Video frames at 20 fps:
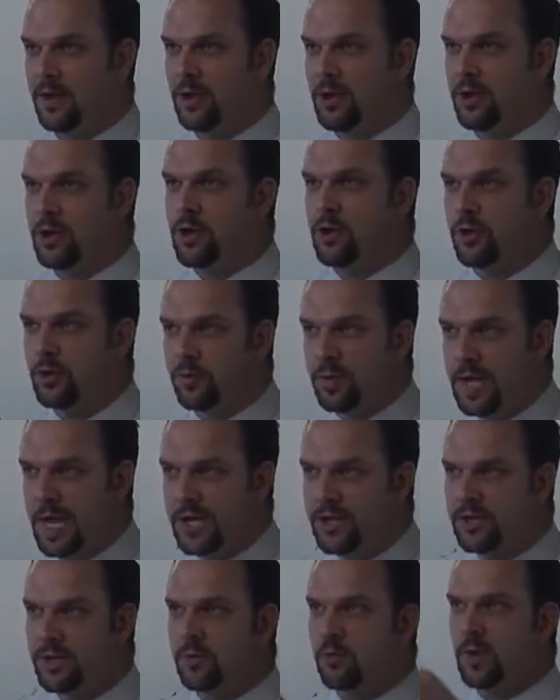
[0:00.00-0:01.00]
The new
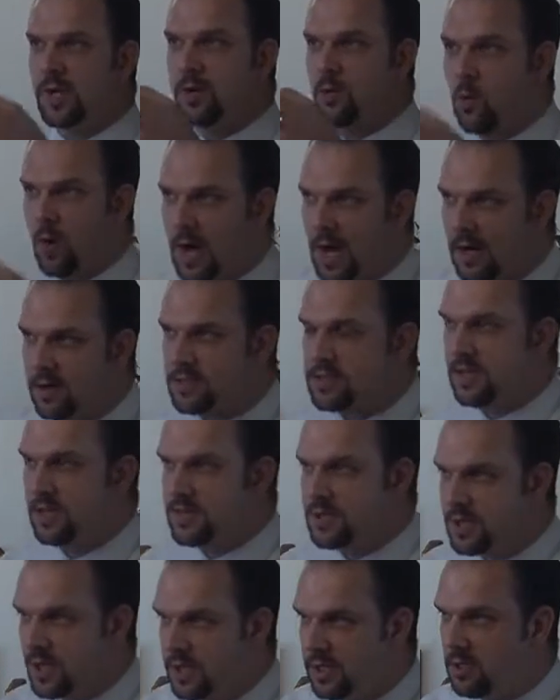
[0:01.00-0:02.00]
creation requires
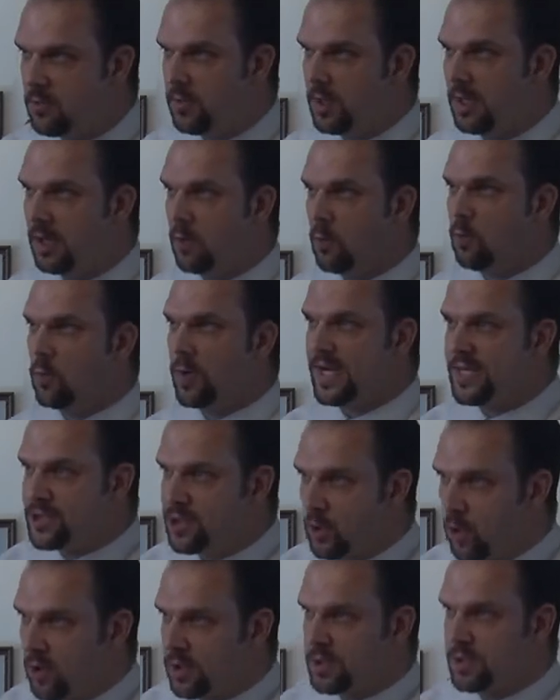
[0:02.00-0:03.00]
continuing
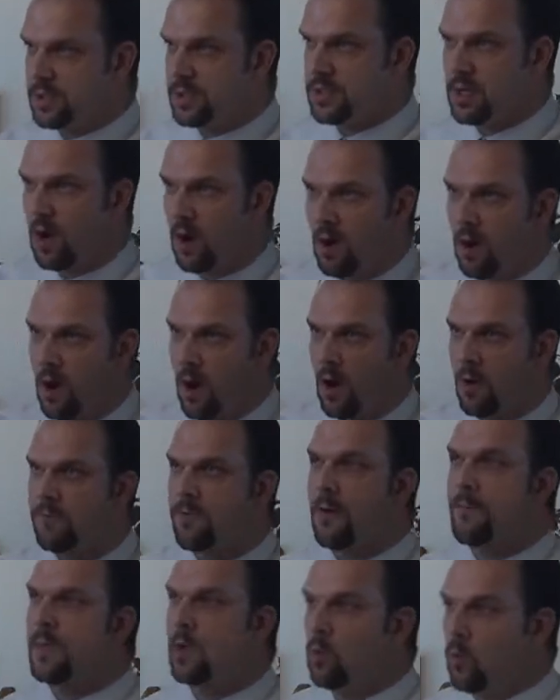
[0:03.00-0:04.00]
resources
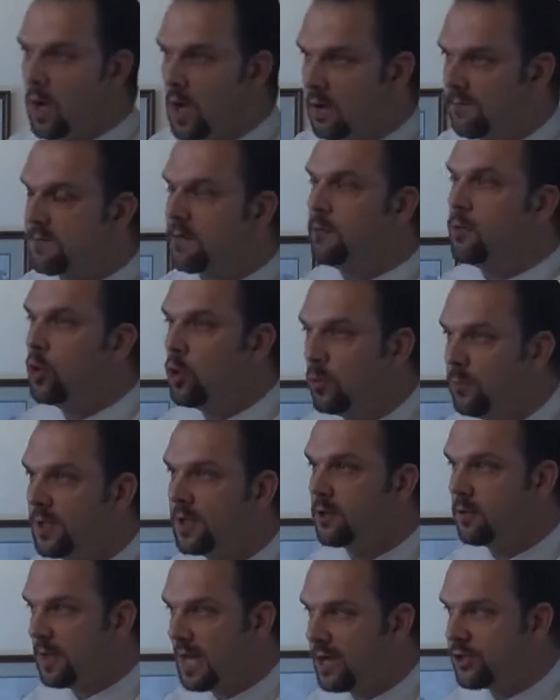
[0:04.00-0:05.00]
from the one from whom the
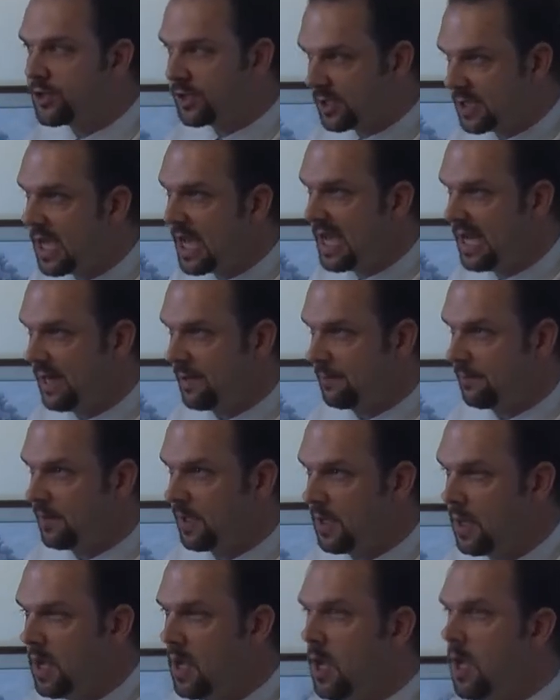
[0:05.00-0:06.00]
creation came.
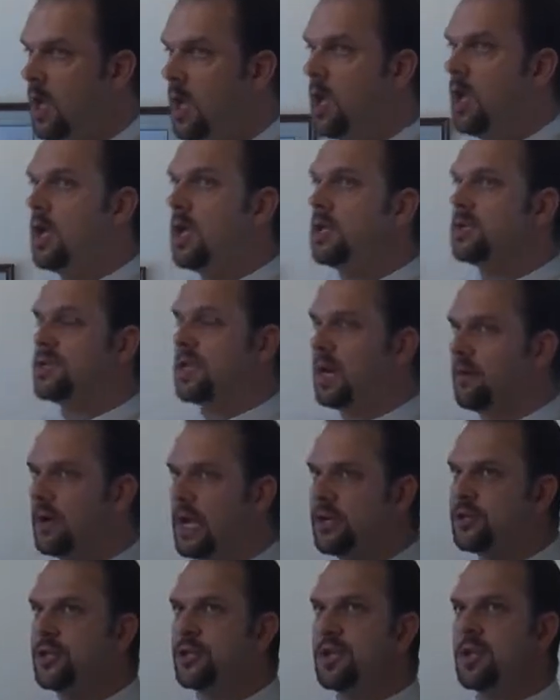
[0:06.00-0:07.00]

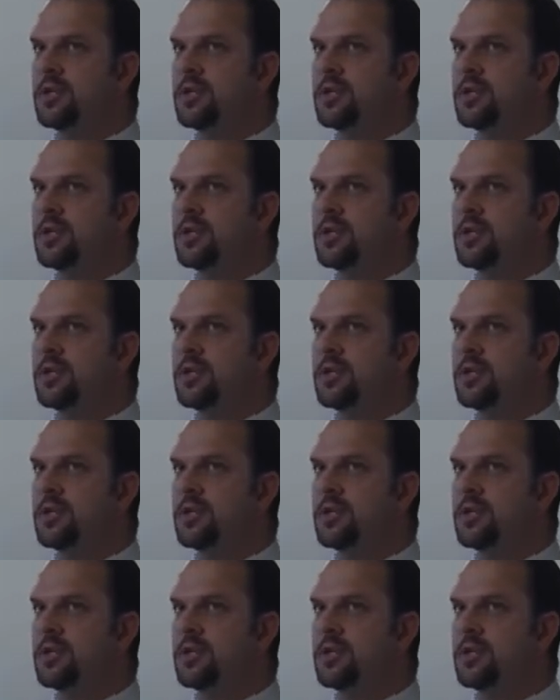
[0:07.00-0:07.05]
Salvation